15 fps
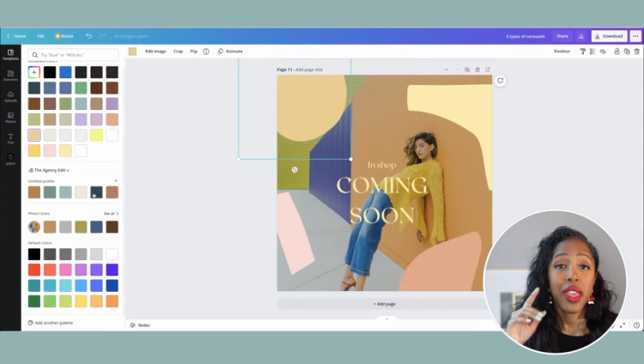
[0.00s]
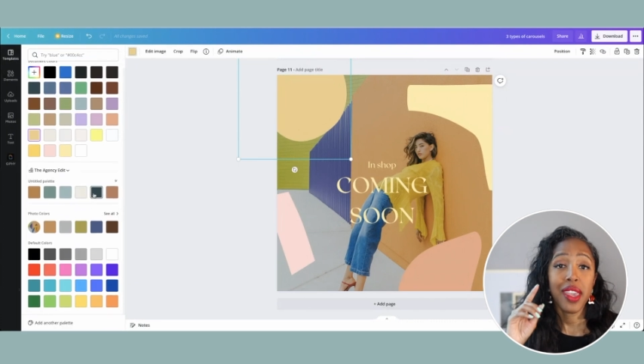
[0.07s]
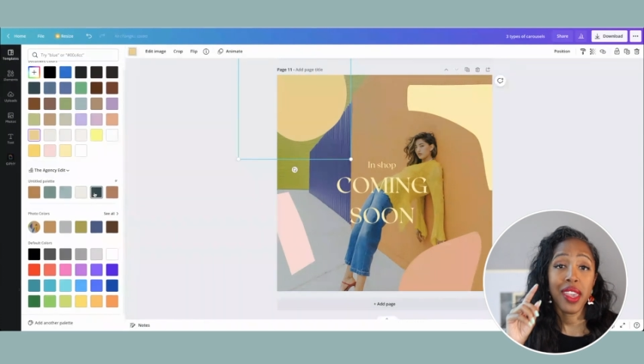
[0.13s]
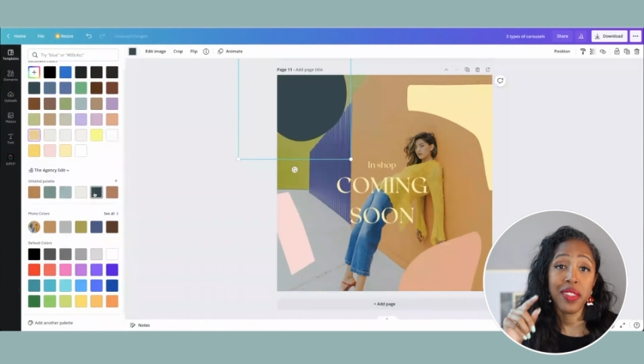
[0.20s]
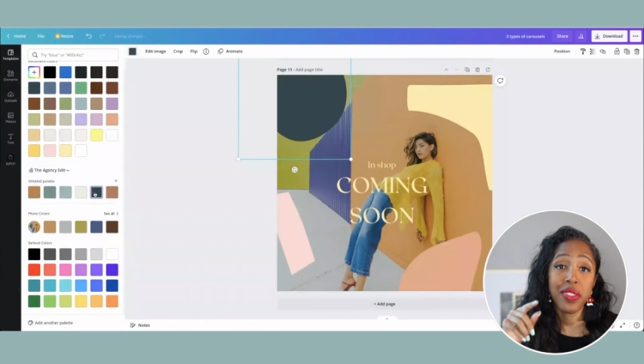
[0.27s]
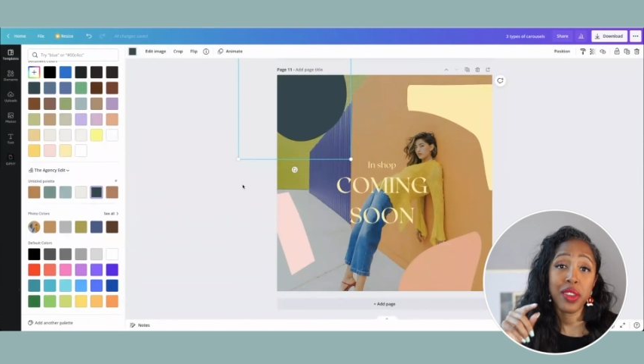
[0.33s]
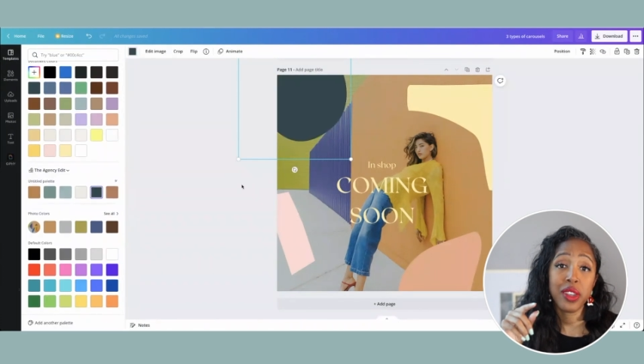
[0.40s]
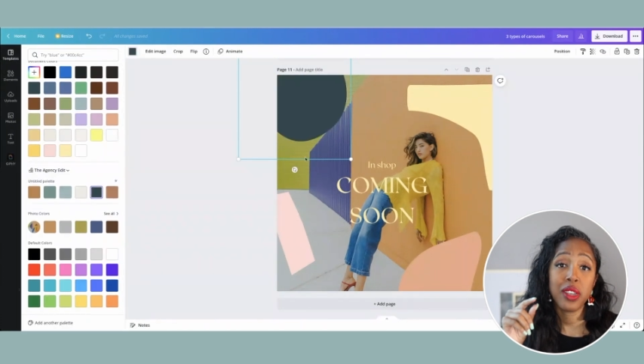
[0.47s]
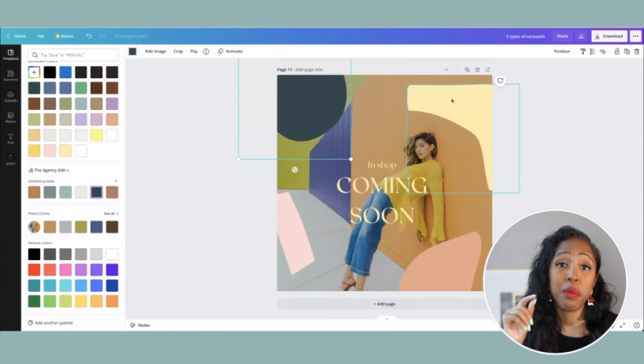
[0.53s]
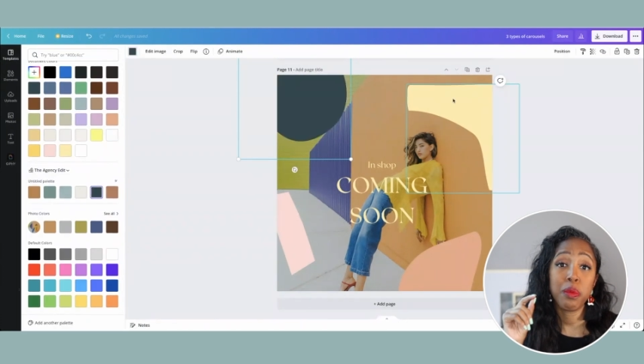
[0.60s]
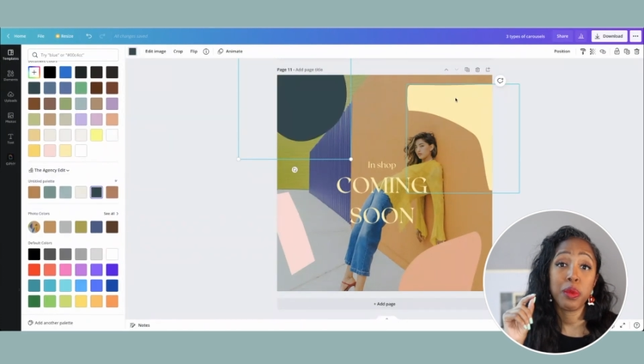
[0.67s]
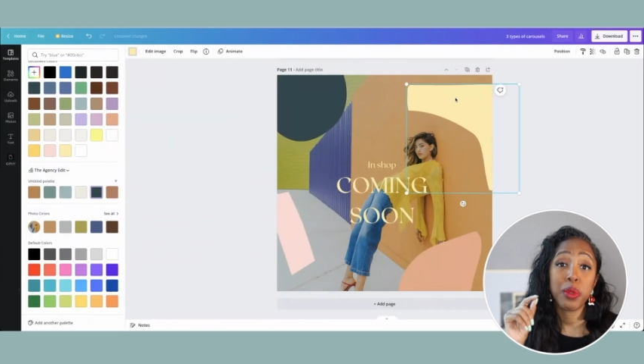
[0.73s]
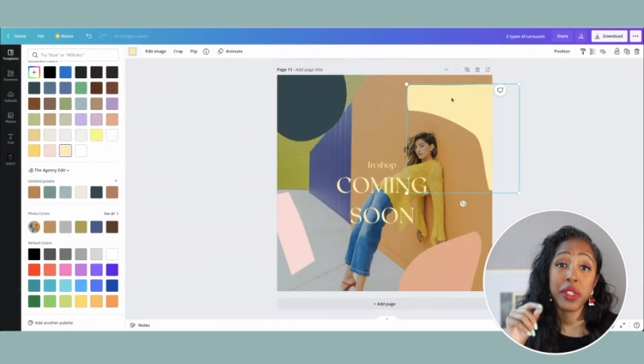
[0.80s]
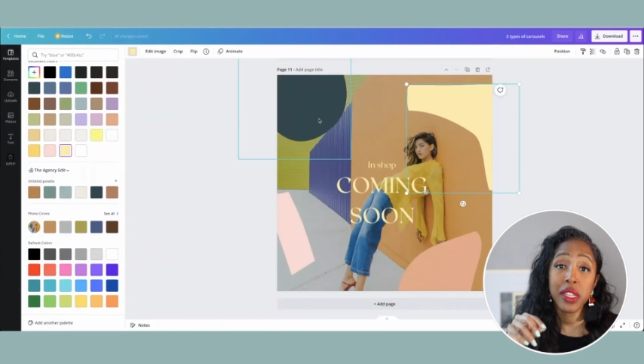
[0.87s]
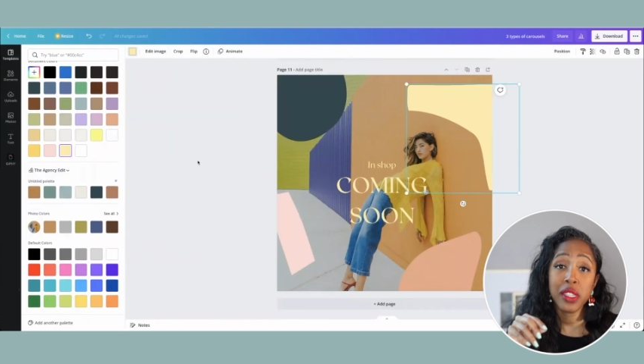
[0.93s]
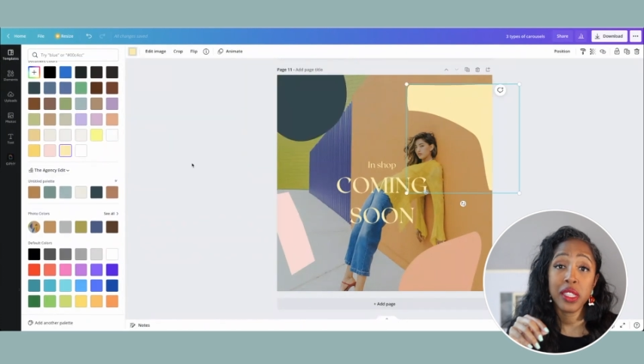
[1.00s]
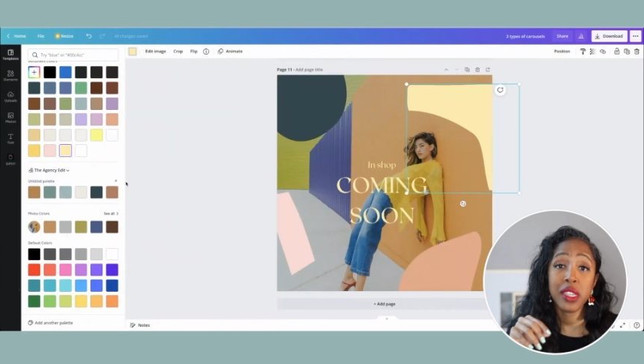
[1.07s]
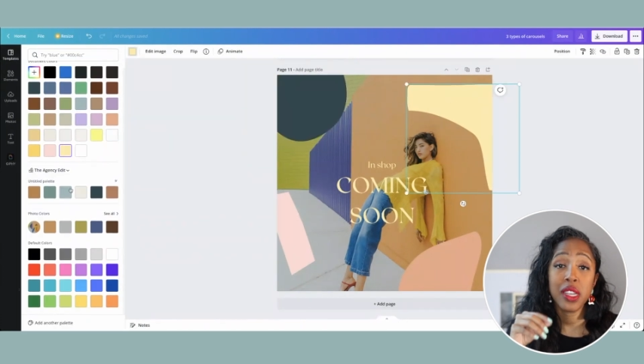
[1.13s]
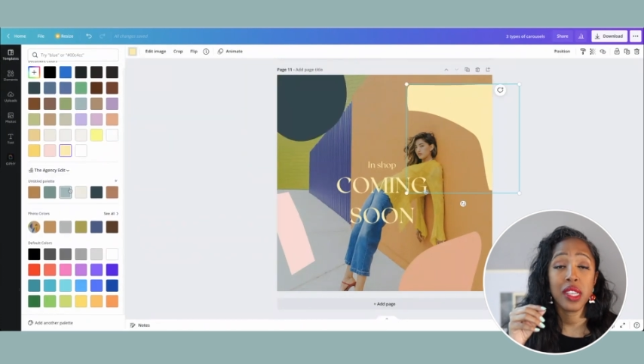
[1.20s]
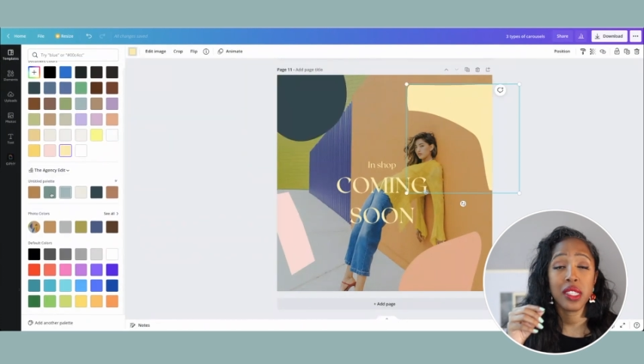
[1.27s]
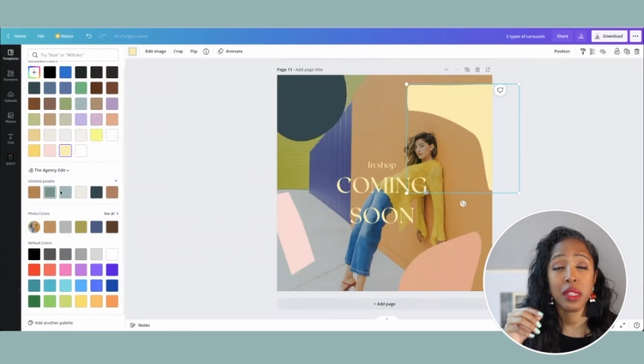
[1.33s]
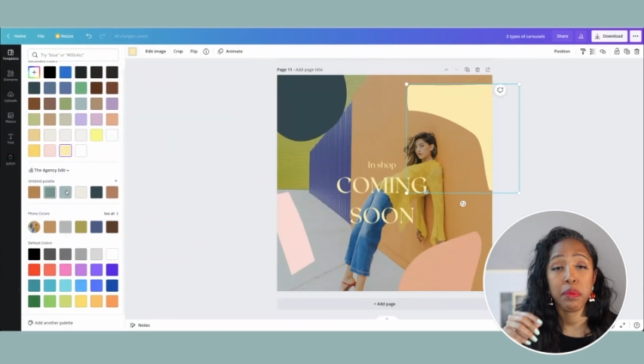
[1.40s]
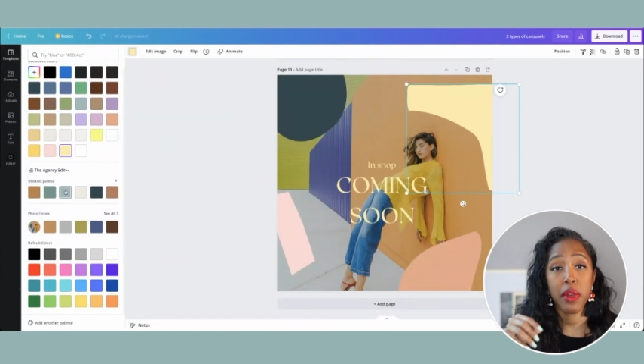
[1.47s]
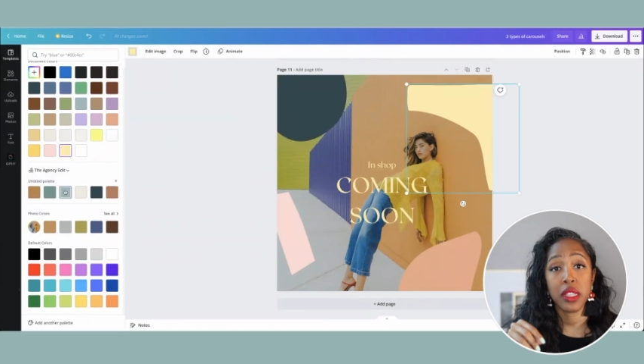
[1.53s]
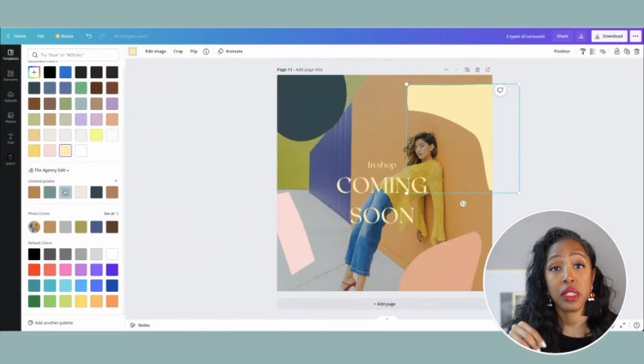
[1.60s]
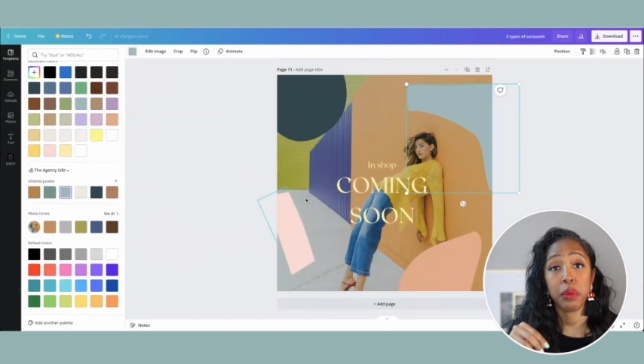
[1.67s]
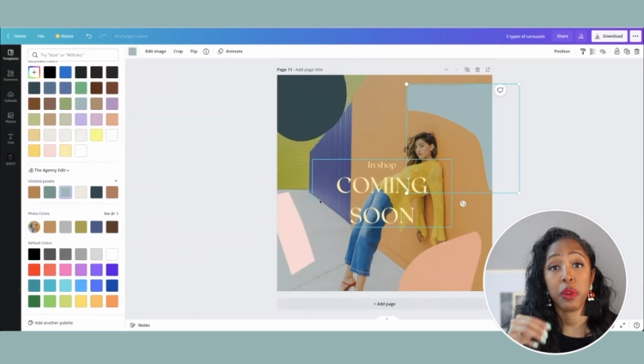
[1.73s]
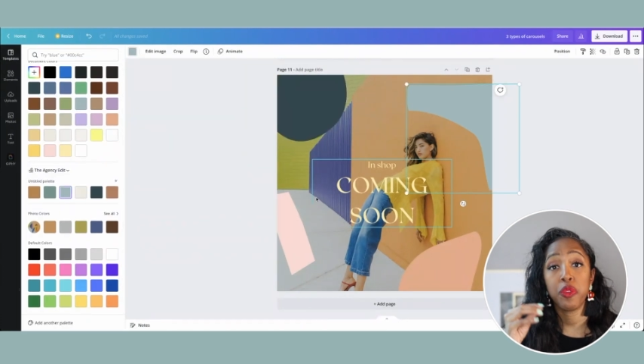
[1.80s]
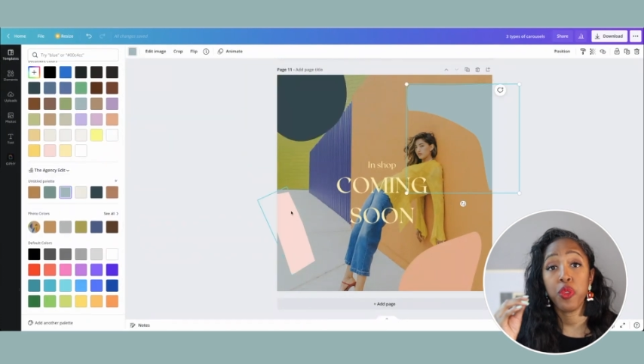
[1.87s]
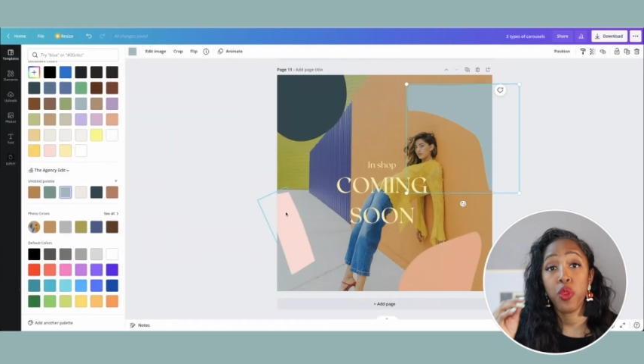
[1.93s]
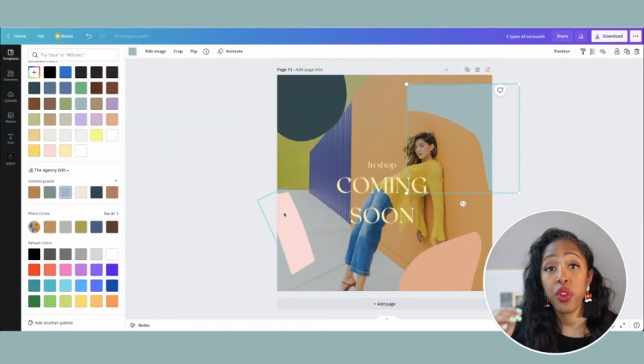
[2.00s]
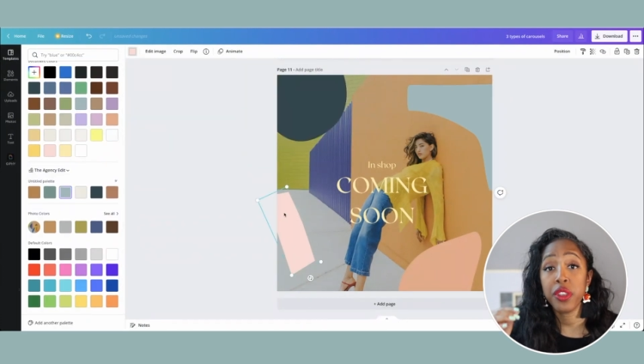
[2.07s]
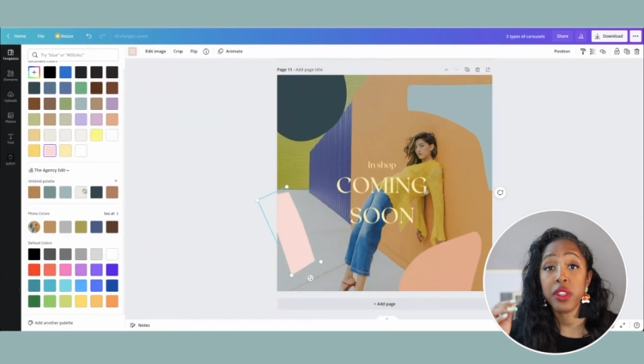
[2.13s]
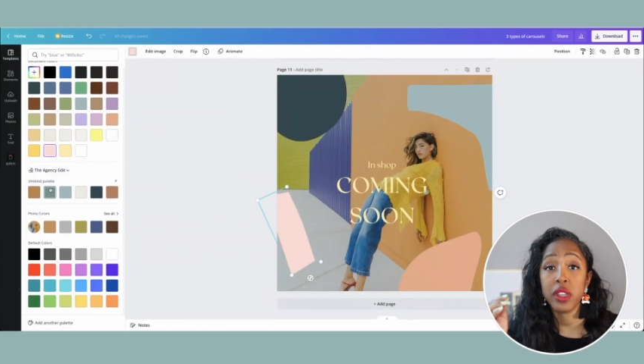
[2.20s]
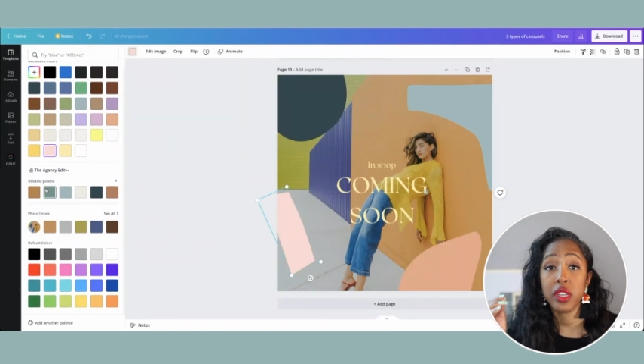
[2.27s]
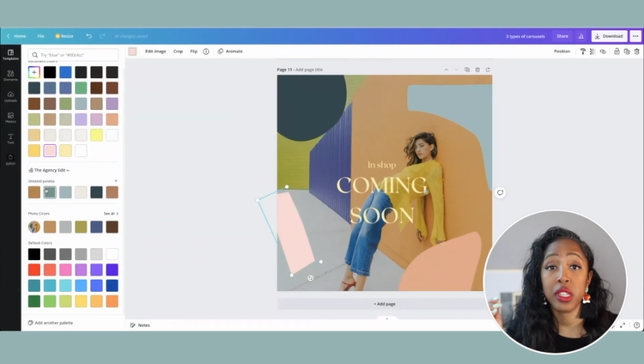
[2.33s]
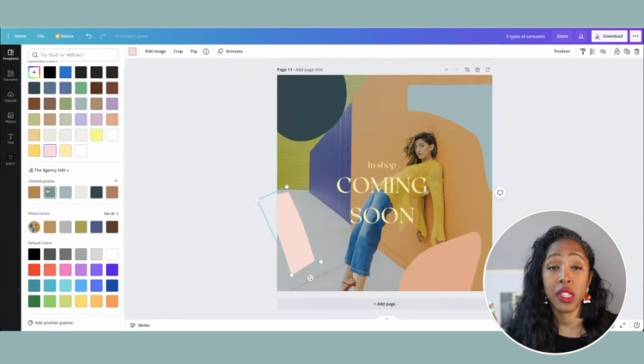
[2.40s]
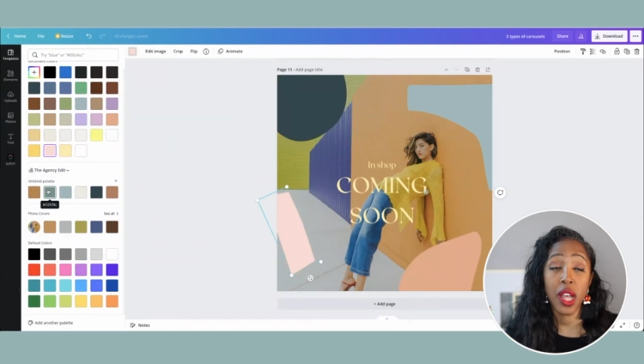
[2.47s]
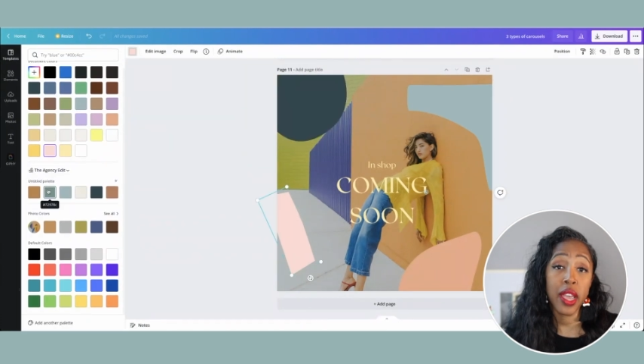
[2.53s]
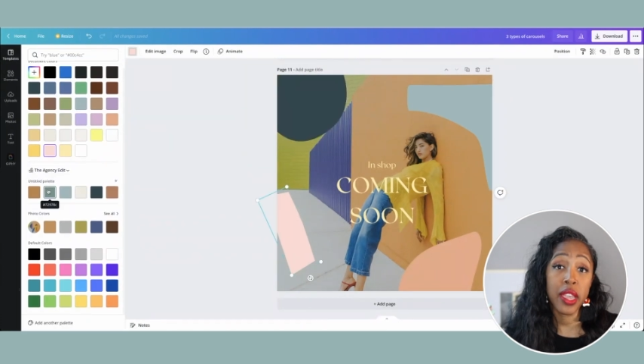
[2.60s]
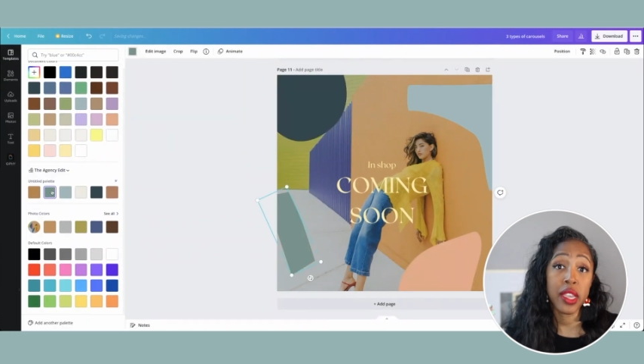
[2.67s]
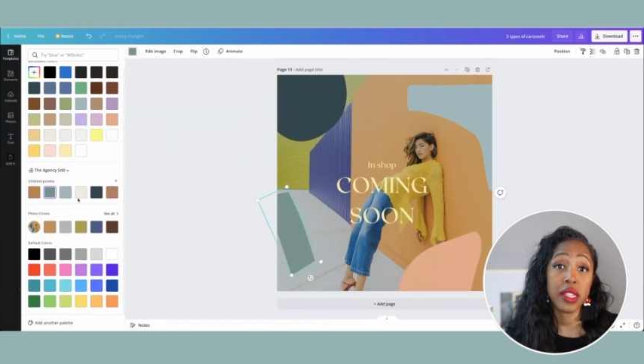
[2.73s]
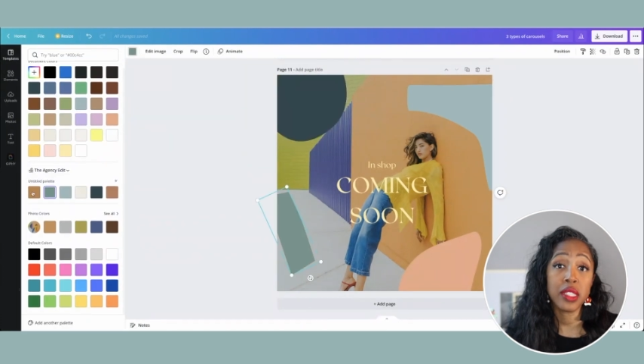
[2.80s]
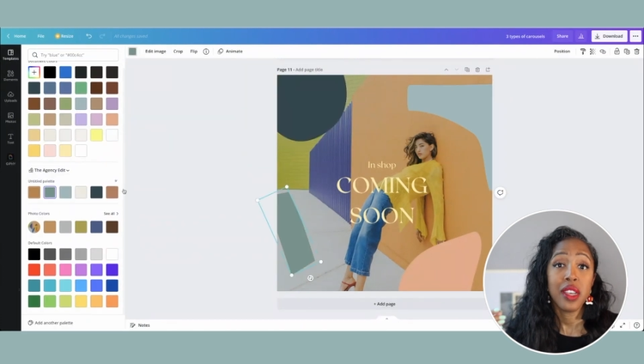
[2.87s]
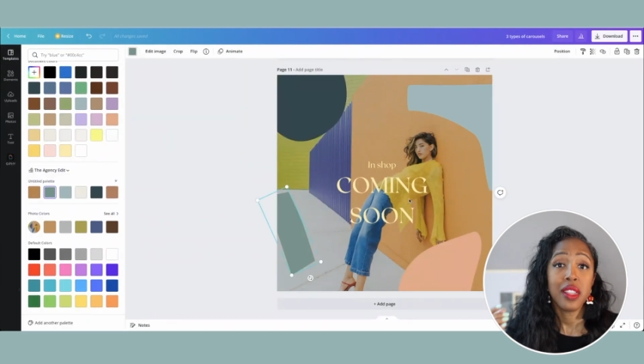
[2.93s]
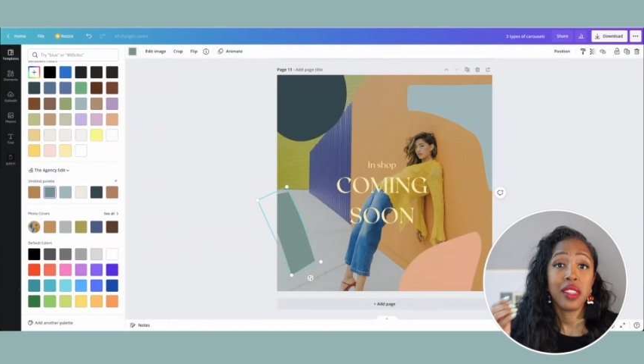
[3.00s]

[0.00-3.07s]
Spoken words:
and they're completely customizable for your clients.